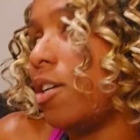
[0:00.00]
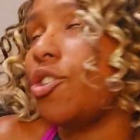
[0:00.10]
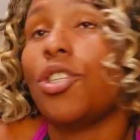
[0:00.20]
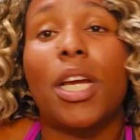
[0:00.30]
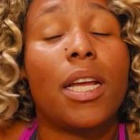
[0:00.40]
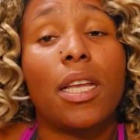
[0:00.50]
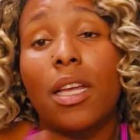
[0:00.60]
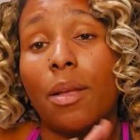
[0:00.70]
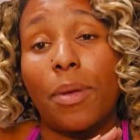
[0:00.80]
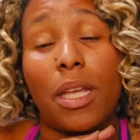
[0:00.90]
Shannon
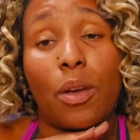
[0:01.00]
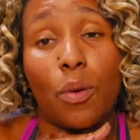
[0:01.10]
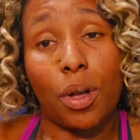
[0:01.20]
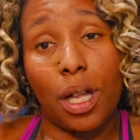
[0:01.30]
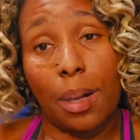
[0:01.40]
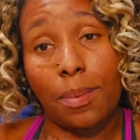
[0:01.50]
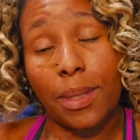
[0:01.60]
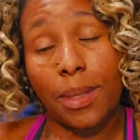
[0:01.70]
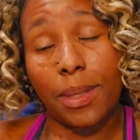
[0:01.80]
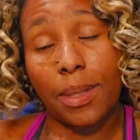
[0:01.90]
ended up getting really
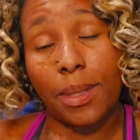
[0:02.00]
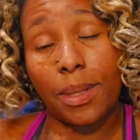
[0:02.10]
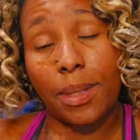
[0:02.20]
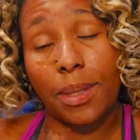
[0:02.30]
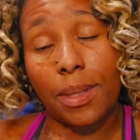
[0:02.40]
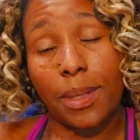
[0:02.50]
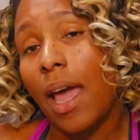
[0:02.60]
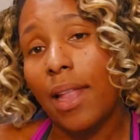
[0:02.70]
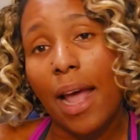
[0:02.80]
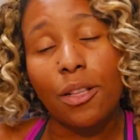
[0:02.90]
upset.
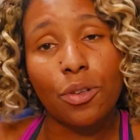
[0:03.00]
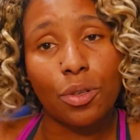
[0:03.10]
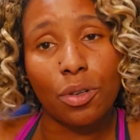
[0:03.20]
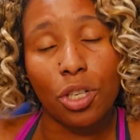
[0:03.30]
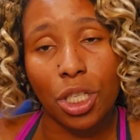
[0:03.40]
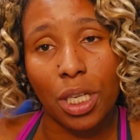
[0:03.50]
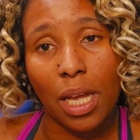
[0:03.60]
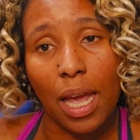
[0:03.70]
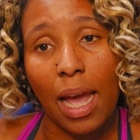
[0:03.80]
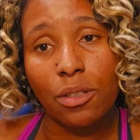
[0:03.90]
And after she,
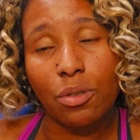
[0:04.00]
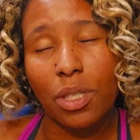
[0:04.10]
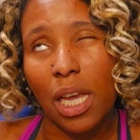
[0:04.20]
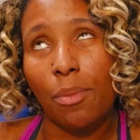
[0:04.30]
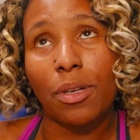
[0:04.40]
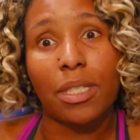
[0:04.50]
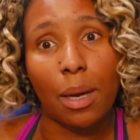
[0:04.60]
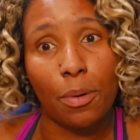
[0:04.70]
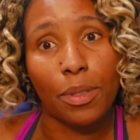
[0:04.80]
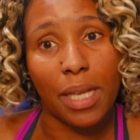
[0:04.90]
after Tamara
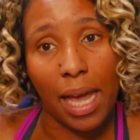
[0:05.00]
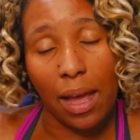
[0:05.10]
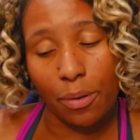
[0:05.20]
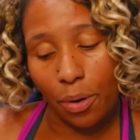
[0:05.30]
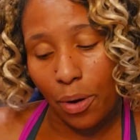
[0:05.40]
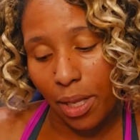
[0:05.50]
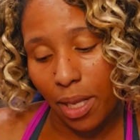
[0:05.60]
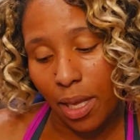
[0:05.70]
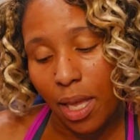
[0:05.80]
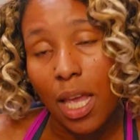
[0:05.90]
doubled down on
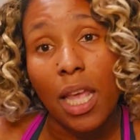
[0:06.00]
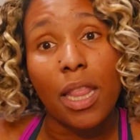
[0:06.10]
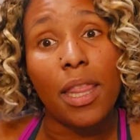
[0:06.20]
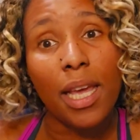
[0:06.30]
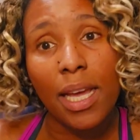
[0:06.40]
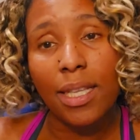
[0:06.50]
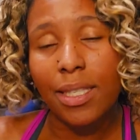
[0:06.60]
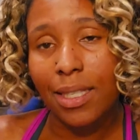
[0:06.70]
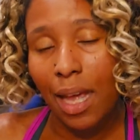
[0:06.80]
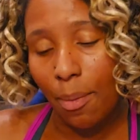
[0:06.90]
it, then
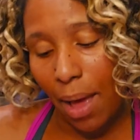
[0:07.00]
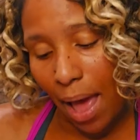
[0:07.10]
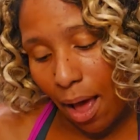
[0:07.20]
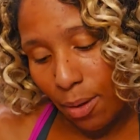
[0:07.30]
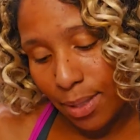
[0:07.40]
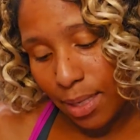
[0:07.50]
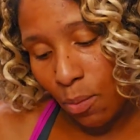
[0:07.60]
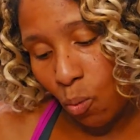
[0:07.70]
somehow, some